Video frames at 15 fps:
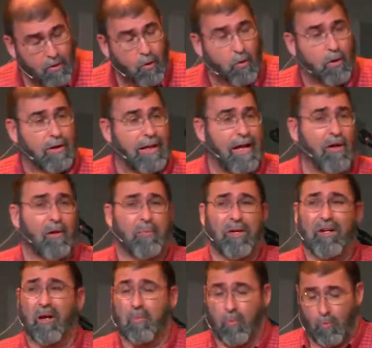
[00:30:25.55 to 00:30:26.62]
or allow to
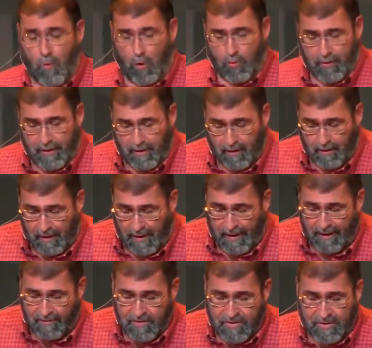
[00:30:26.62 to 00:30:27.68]
become rote in our
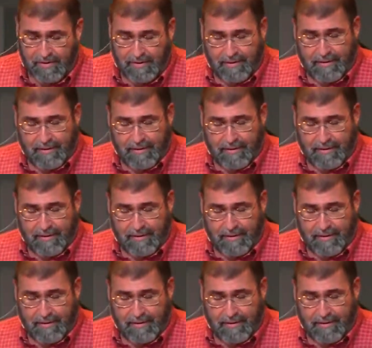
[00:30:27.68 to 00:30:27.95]
lives.